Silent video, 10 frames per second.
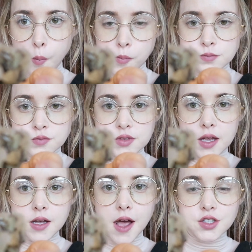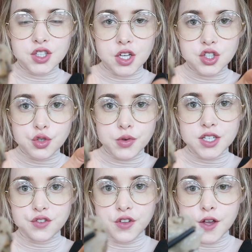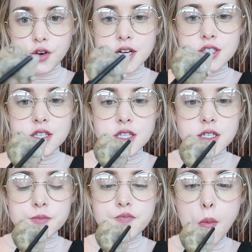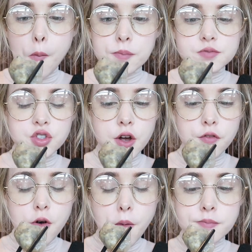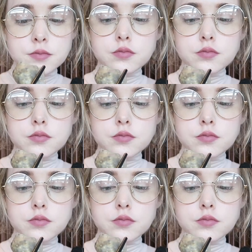It has such a rich flavor because of the truffle.